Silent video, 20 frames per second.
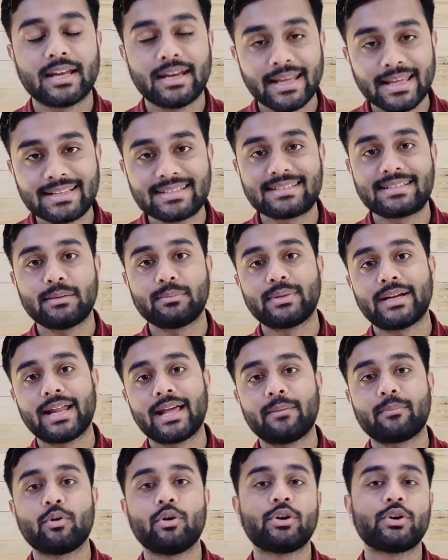The next tip that
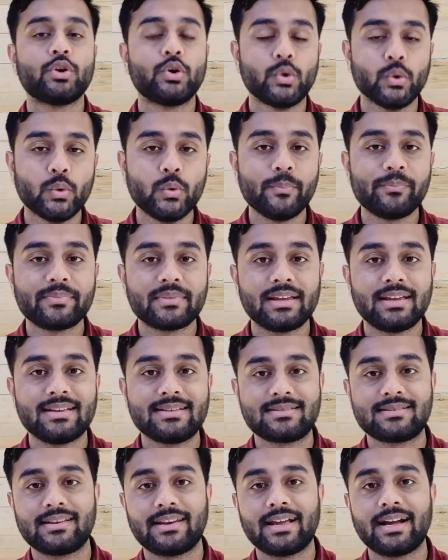I'm going to do
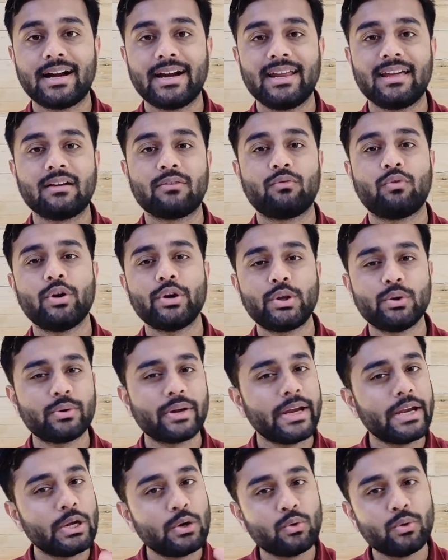is regarding what you
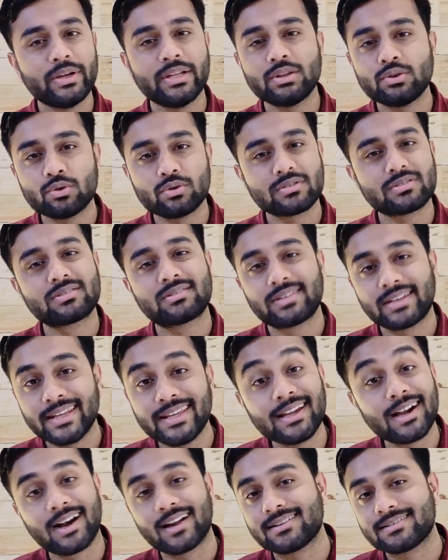can do in those
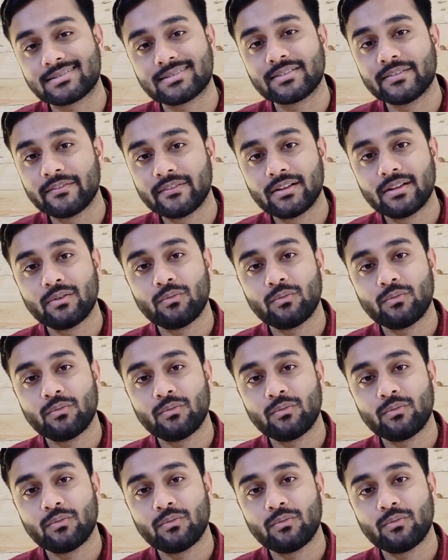3 hours.